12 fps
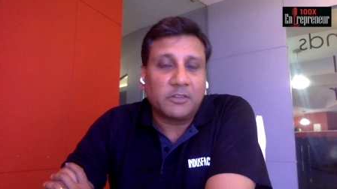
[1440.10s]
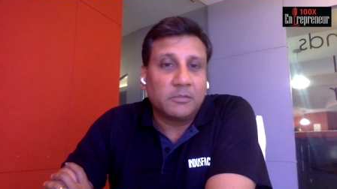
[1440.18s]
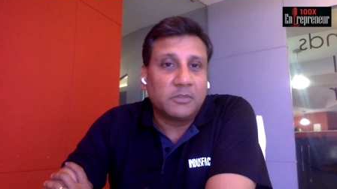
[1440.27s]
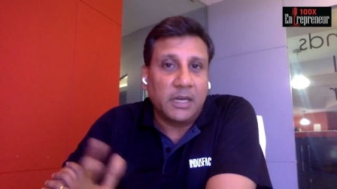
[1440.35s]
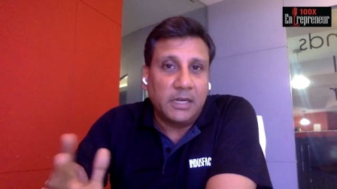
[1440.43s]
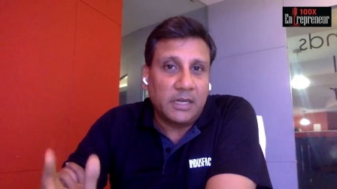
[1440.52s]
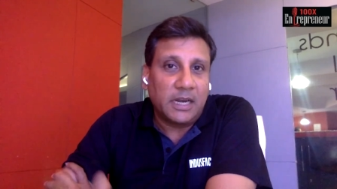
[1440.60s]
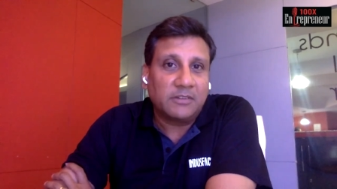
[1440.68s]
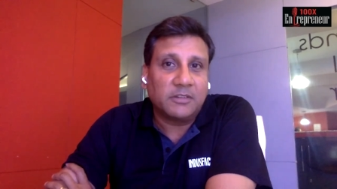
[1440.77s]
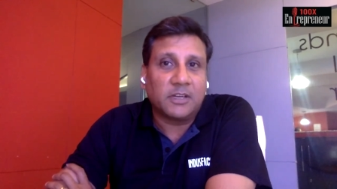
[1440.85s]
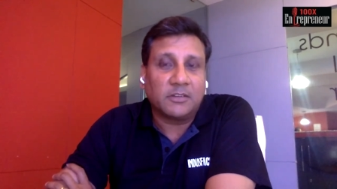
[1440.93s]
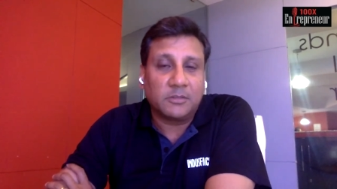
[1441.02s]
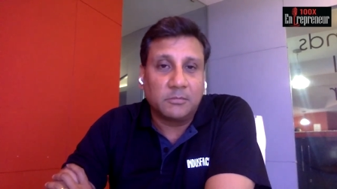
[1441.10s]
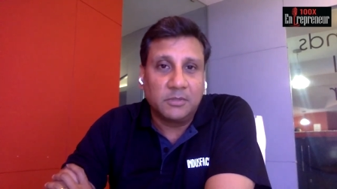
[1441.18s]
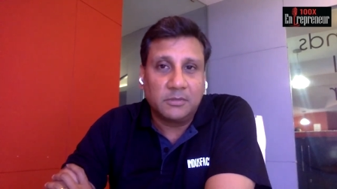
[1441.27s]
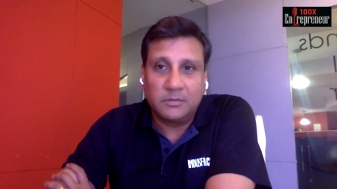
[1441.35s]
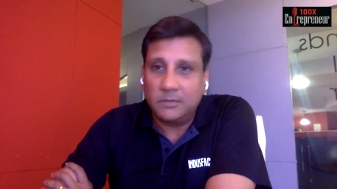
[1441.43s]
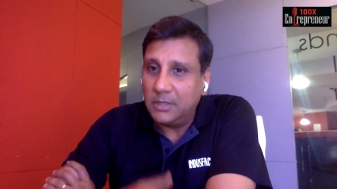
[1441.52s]
of our customers are international
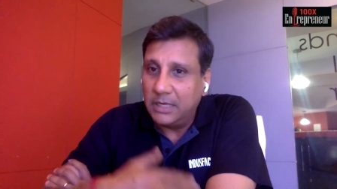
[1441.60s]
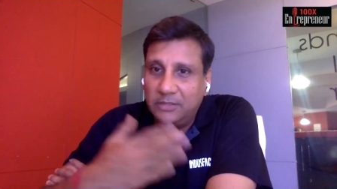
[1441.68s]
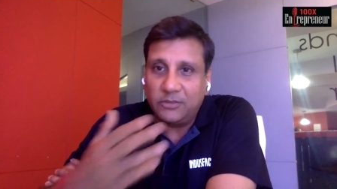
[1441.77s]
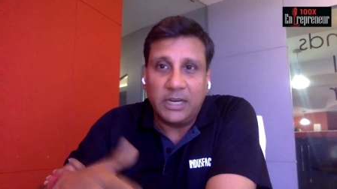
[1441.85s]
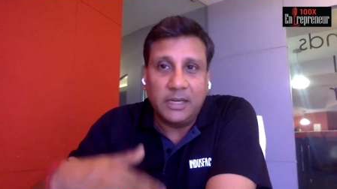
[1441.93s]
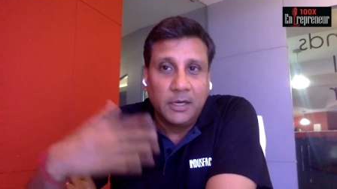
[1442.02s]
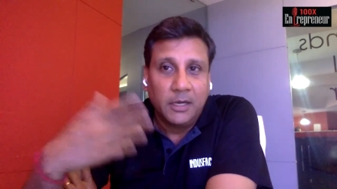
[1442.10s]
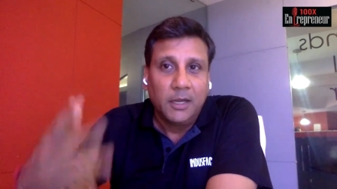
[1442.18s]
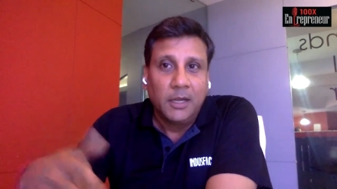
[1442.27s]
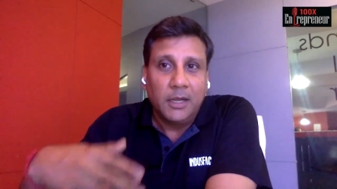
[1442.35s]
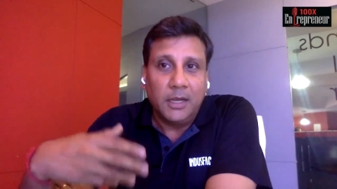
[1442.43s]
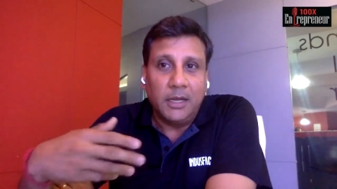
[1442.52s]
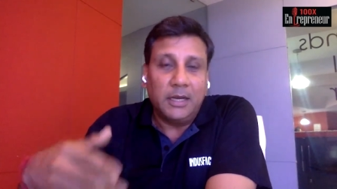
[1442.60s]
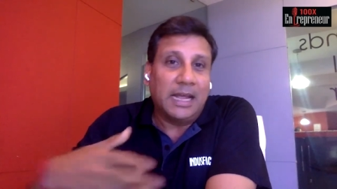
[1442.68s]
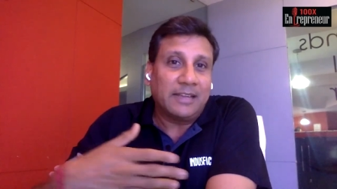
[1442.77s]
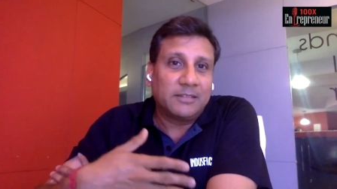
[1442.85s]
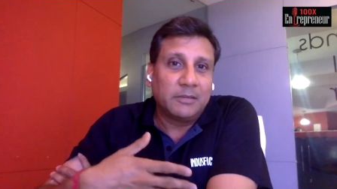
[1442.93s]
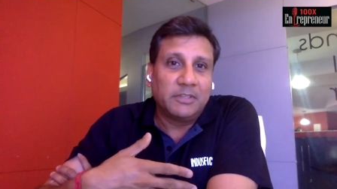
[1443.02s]
customers. And
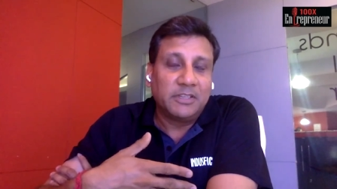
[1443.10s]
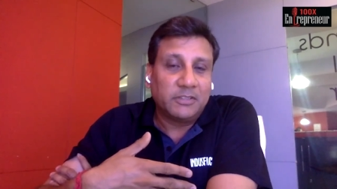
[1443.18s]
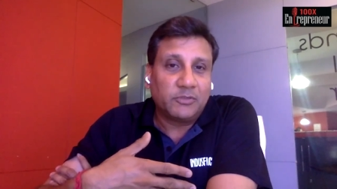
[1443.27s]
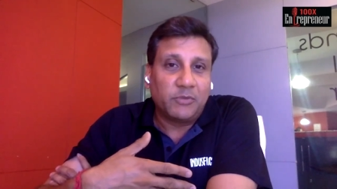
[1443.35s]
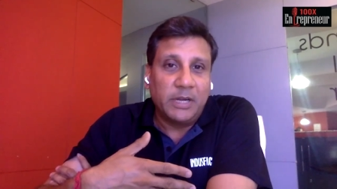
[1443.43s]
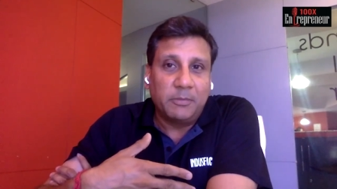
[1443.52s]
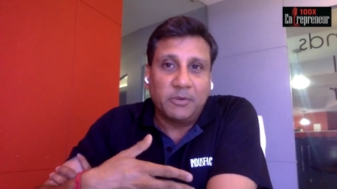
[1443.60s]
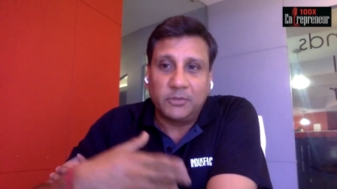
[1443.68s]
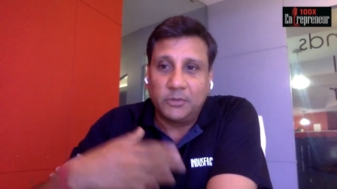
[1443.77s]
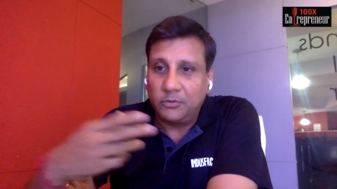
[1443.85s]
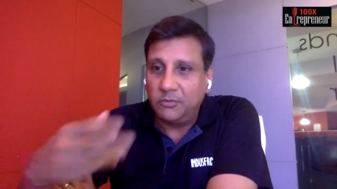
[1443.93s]
last year, we were just 20%.